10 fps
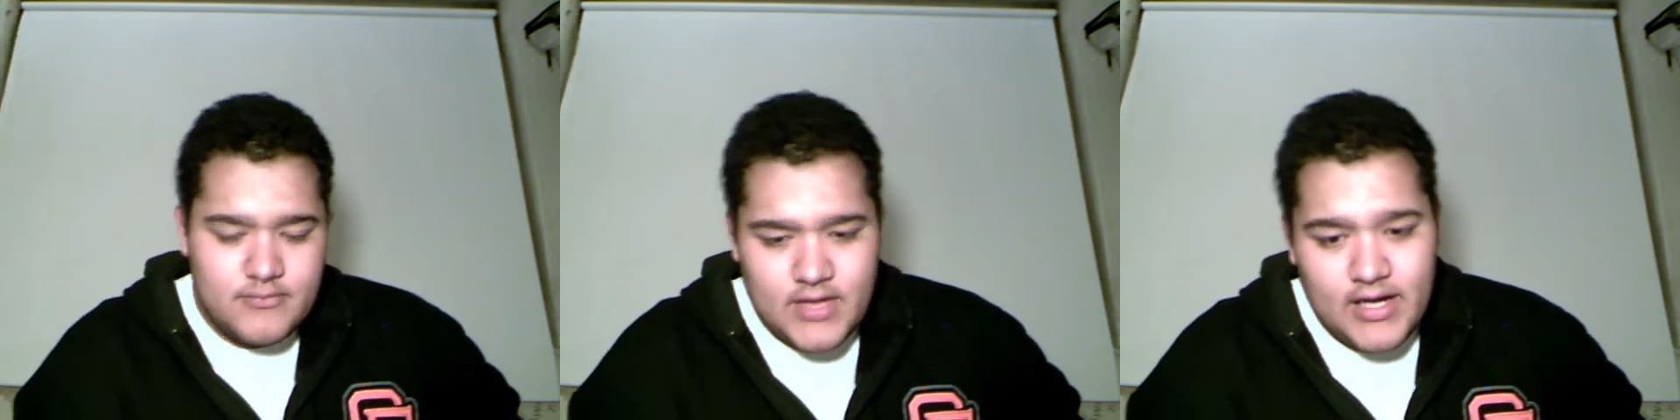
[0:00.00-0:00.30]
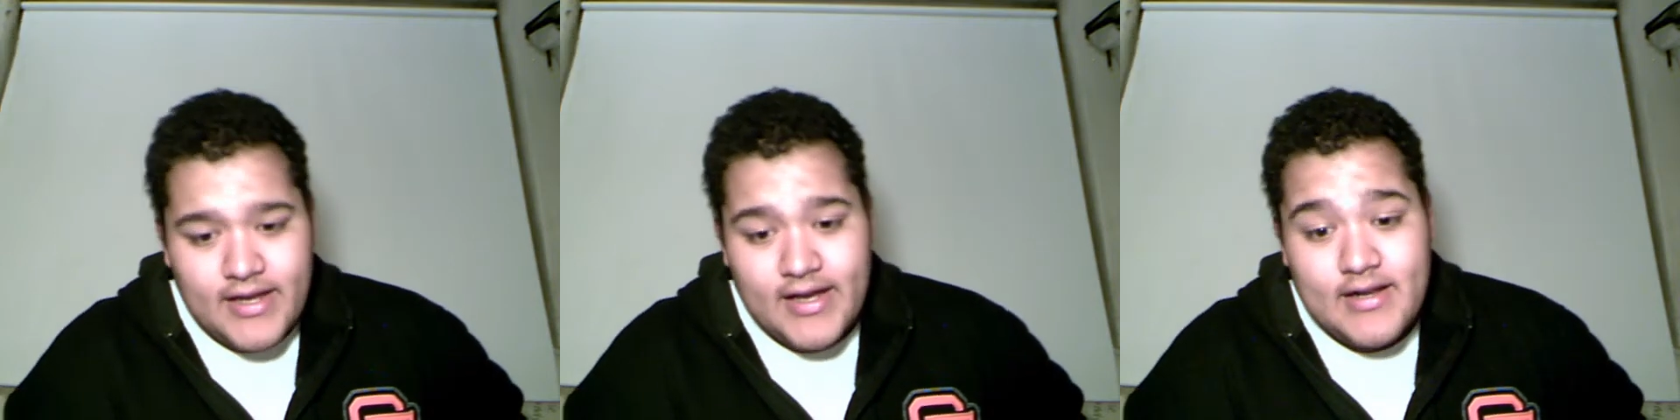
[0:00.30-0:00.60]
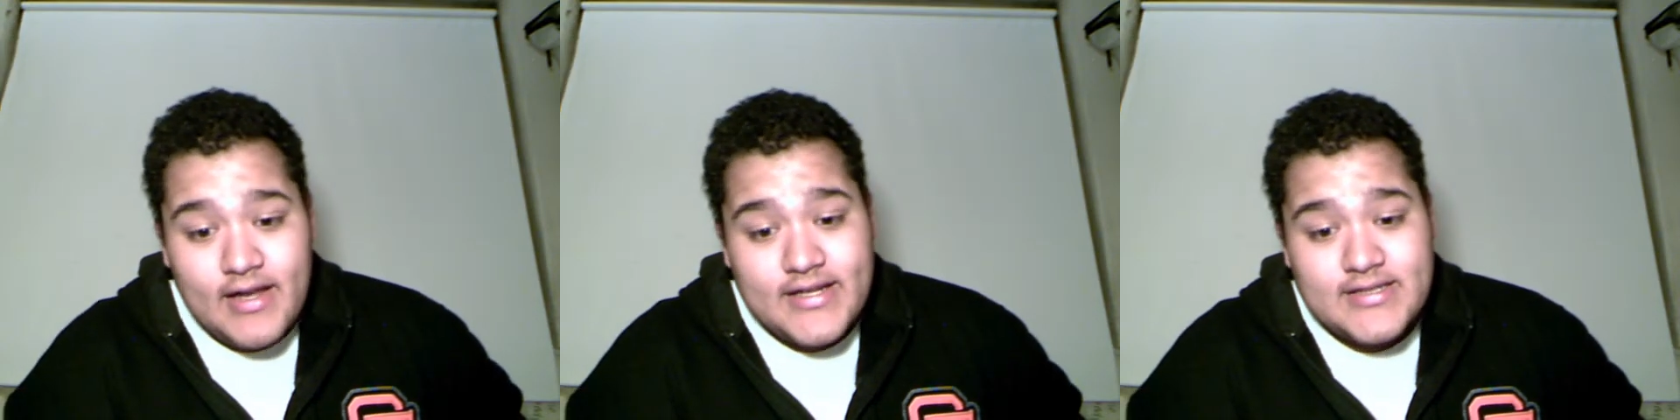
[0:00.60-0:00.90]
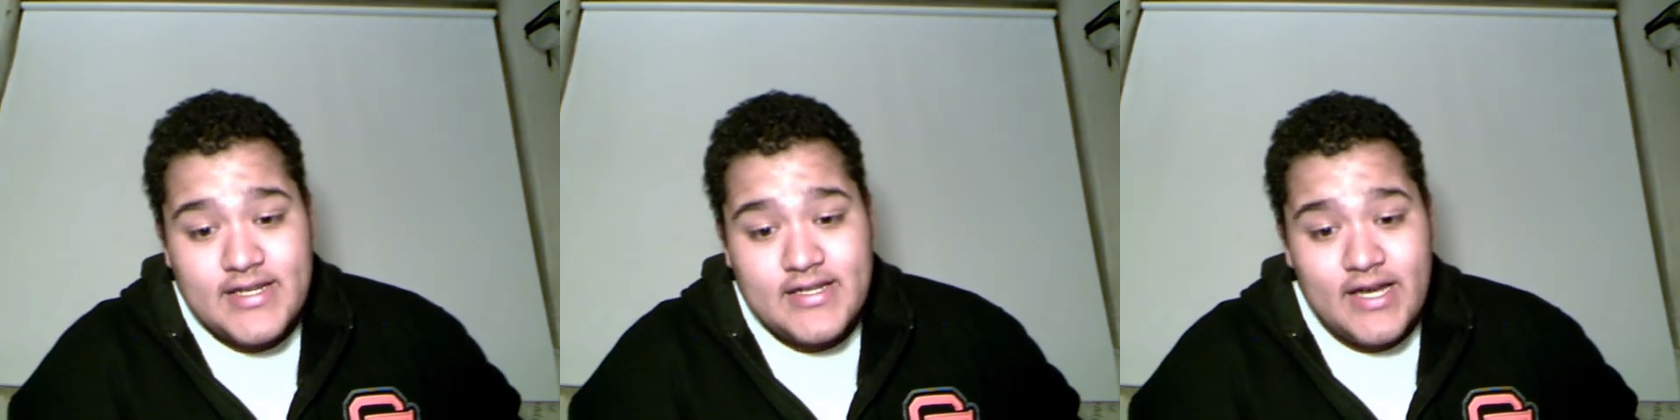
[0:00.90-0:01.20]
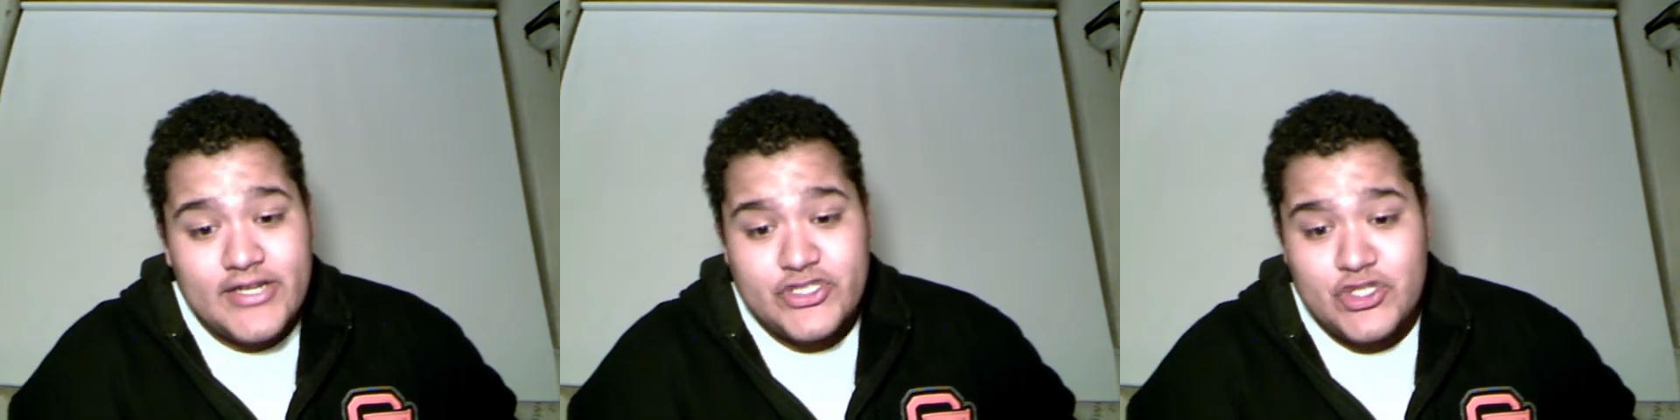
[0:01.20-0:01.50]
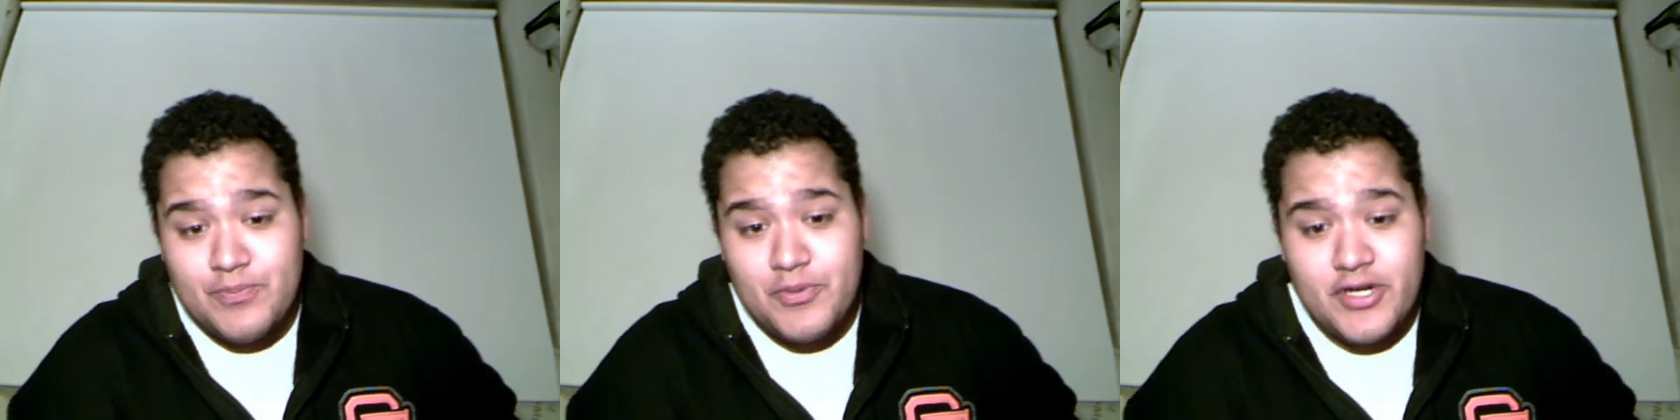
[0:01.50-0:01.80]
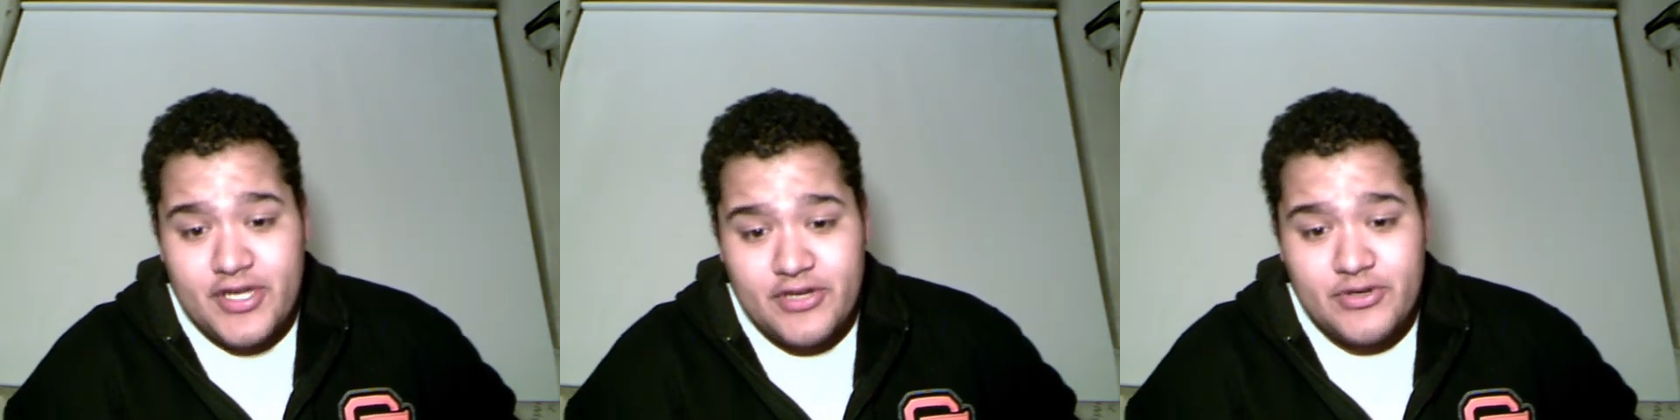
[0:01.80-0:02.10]
Again, like I said, not a super
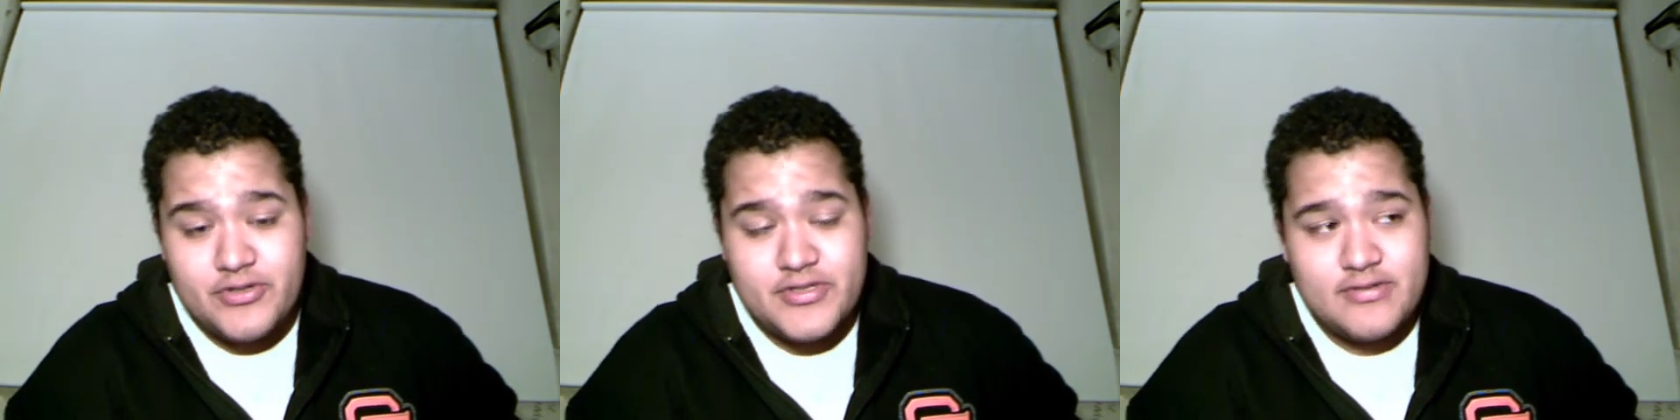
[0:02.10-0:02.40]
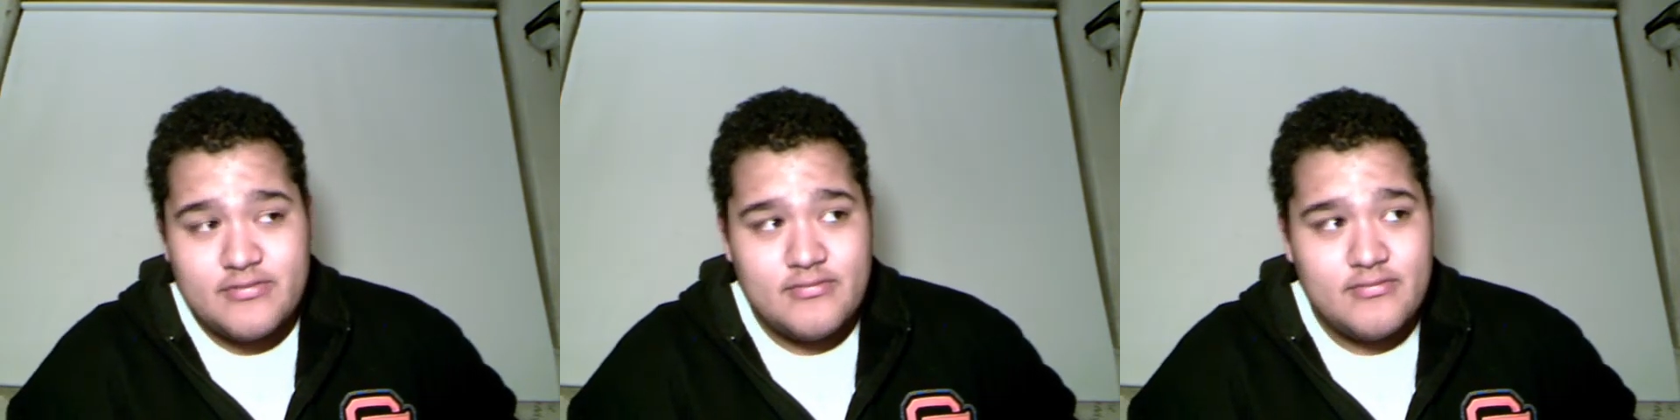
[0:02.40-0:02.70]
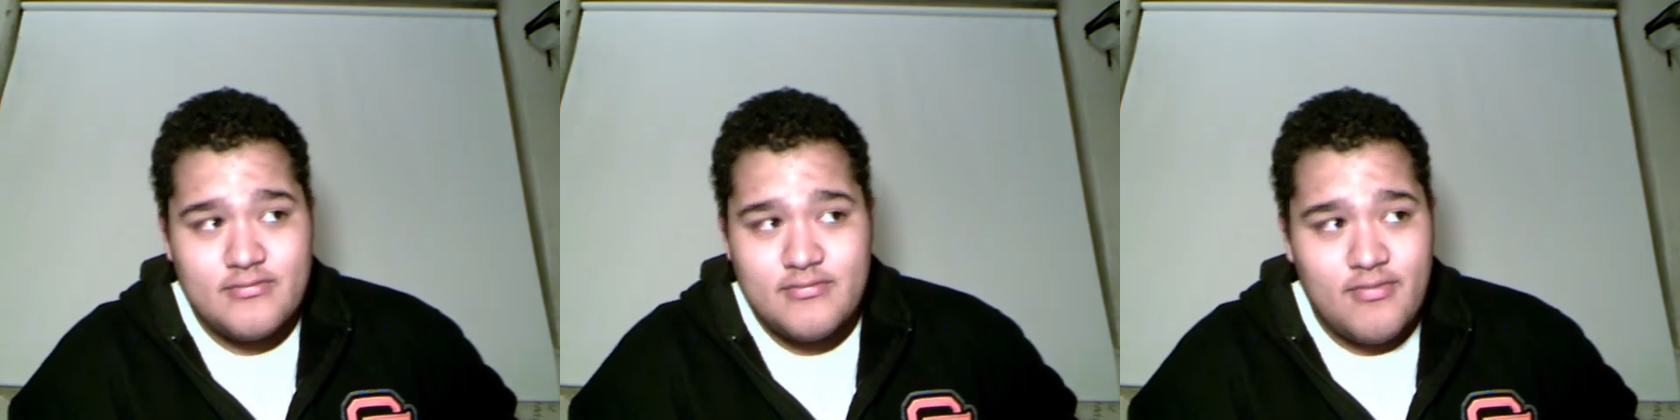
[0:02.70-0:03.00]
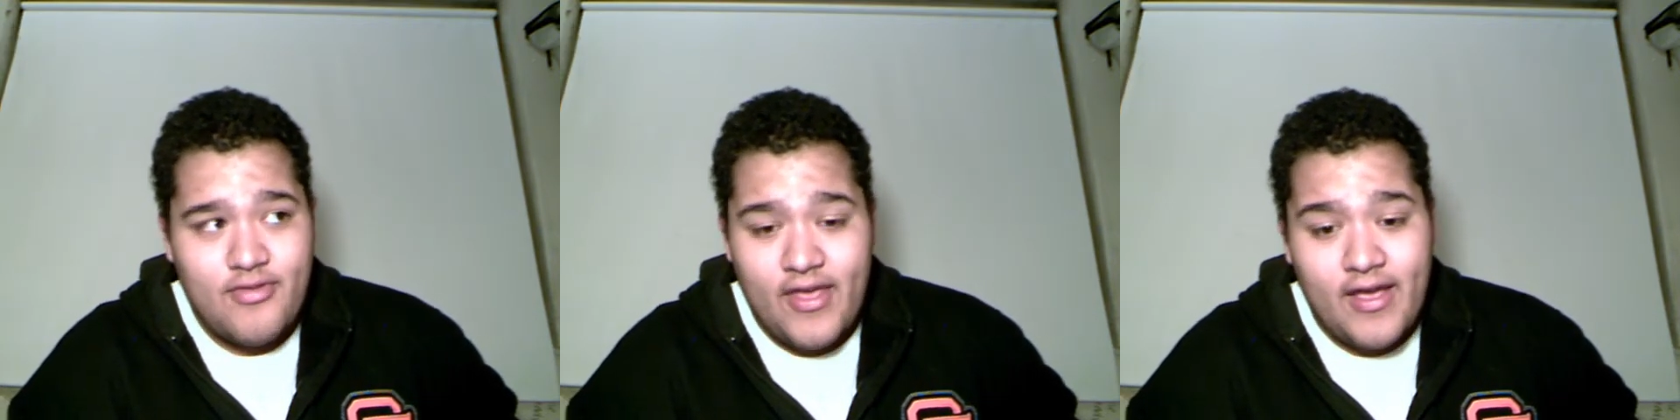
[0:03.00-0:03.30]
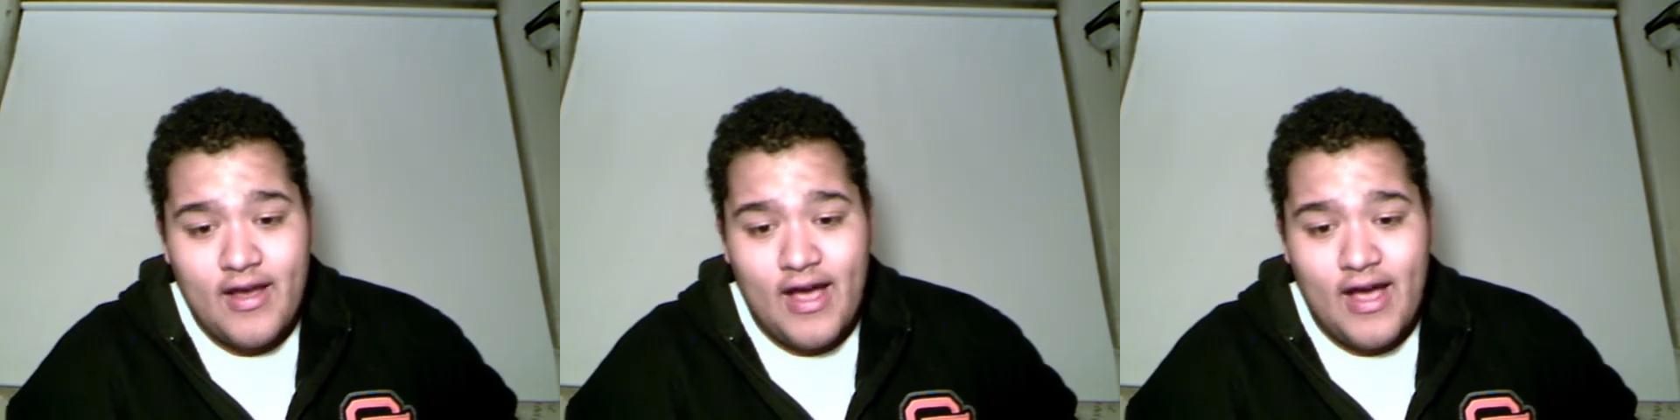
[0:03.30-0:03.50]
huge thing.